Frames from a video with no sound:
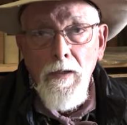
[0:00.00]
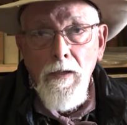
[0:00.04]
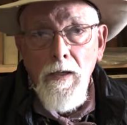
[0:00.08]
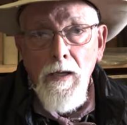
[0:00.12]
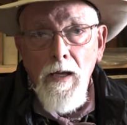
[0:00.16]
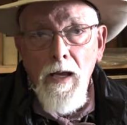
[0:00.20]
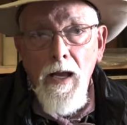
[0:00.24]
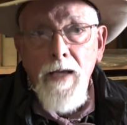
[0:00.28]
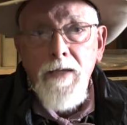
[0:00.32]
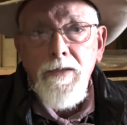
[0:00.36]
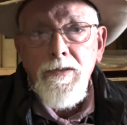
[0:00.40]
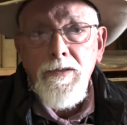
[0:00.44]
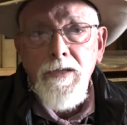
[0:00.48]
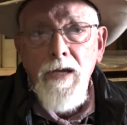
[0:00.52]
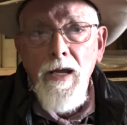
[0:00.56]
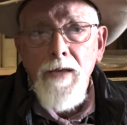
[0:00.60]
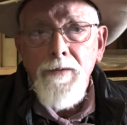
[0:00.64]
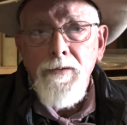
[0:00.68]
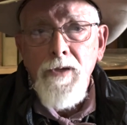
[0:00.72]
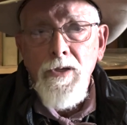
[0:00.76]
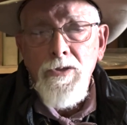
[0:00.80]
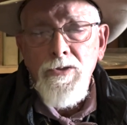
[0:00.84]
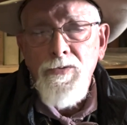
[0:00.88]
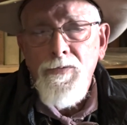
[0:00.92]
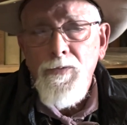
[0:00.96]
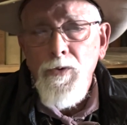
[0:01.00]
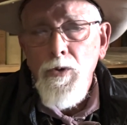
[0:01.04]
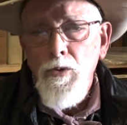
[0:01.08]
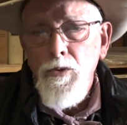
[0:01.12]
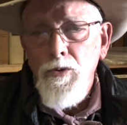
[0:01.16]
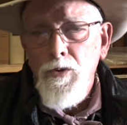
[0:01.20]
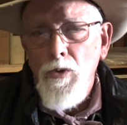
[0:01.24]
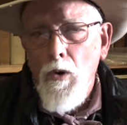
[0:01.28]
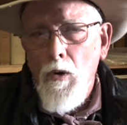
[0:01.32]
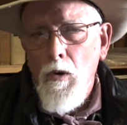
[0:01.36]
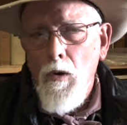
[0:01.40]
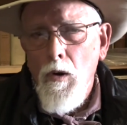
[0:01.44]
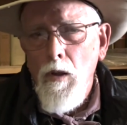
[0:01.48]
Extend this view to
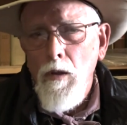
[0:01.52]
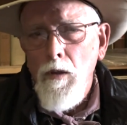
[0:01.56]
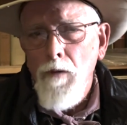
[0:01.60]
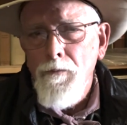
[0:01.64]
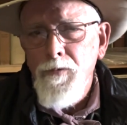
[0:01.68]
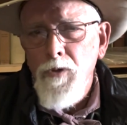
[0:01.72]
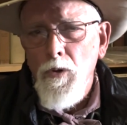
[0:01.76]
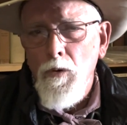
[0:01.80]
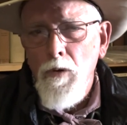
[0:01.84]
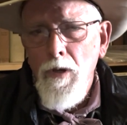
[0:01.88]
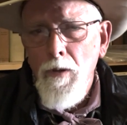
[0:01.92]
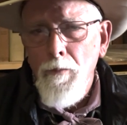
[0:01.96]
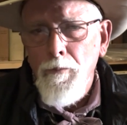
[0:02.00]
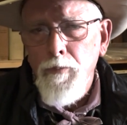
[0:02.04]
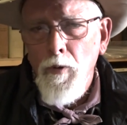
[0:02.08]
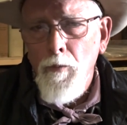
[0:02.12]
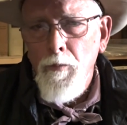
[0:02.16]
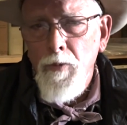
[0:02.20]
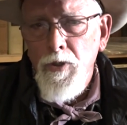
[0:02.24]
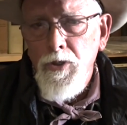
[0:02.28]
all of your implement